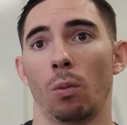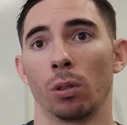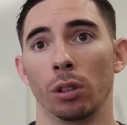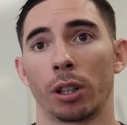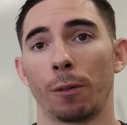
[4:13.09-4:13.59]

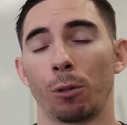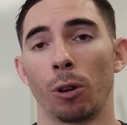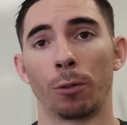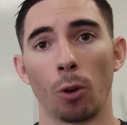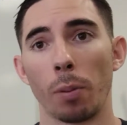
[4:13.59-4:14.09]
we're looking for
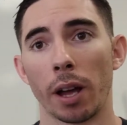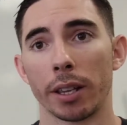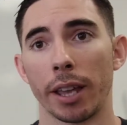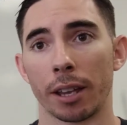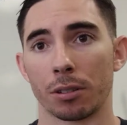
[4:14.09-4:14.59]
a full
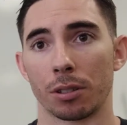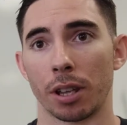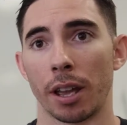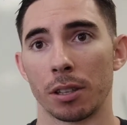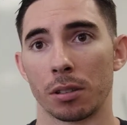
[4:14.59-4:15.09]
body
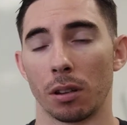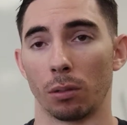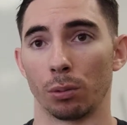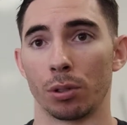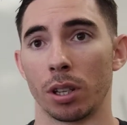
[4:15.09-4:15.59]
exercise
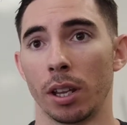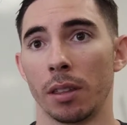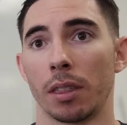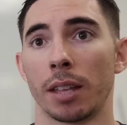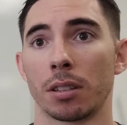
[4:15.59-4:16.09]

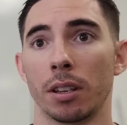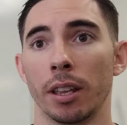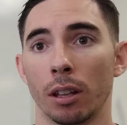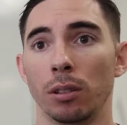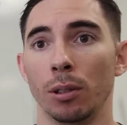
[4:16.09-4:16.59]
routine that's going to
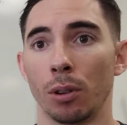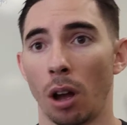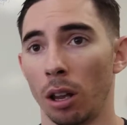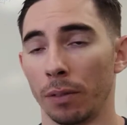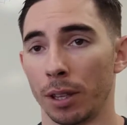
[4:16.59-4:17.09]
include
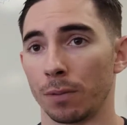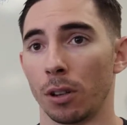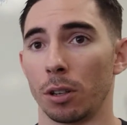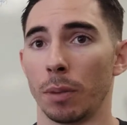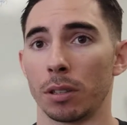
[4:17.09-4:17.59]
all of these
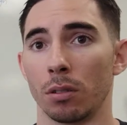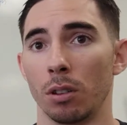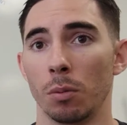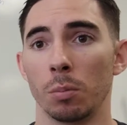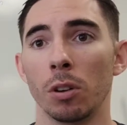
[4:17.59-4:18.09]
fundamental
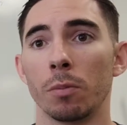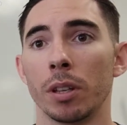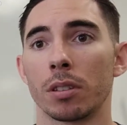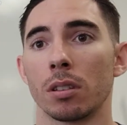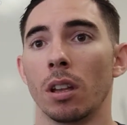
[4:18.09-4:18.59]
human
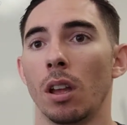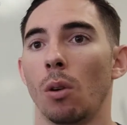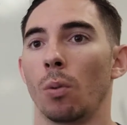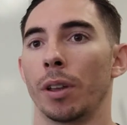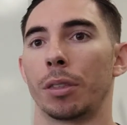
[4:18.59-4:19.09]
movements
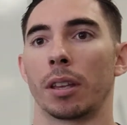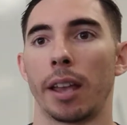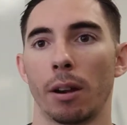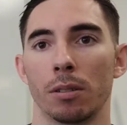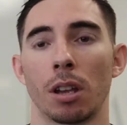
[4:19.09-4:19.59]
with the
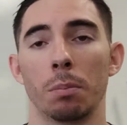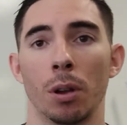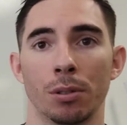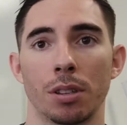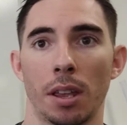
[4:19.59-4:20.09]
carries on
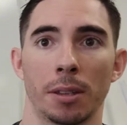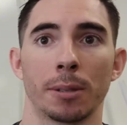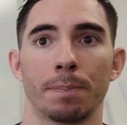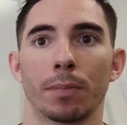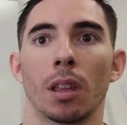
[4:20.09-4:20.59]
most
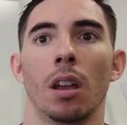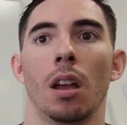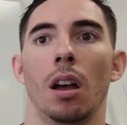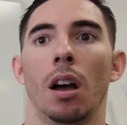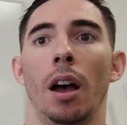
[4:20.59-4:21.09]
days.
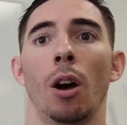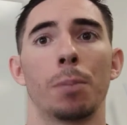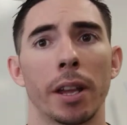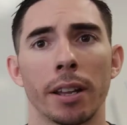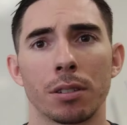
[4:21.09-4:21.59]
I
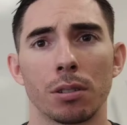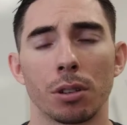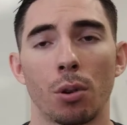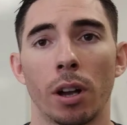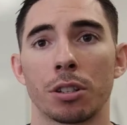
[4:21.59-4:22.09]
hope that answers
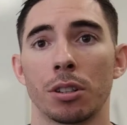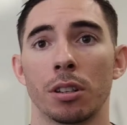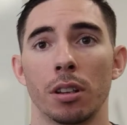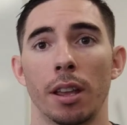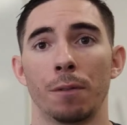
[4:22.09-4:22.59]
your
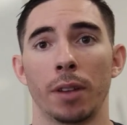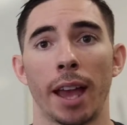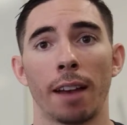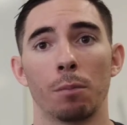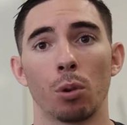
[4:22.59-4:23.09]
question. If you
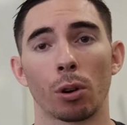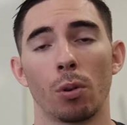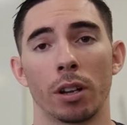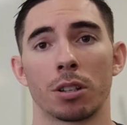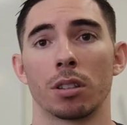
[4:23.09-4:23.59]
have more
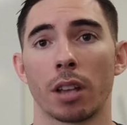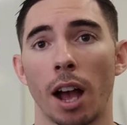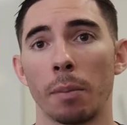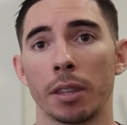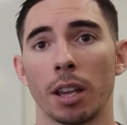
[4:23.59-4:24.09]
questions,
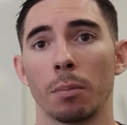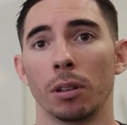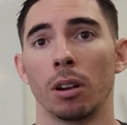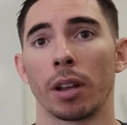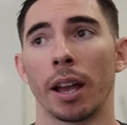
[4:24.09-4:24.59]
comment down
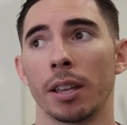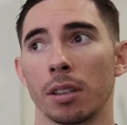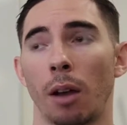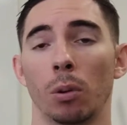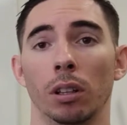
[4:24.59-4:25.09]
below,
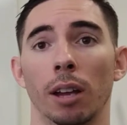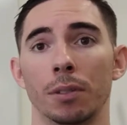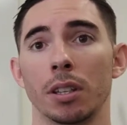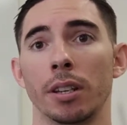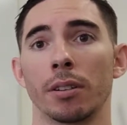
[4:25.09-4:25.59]
guys. I would
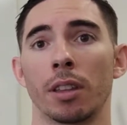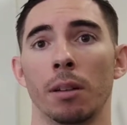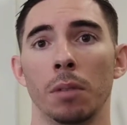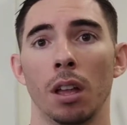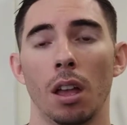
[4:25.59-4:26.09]
love to hear them.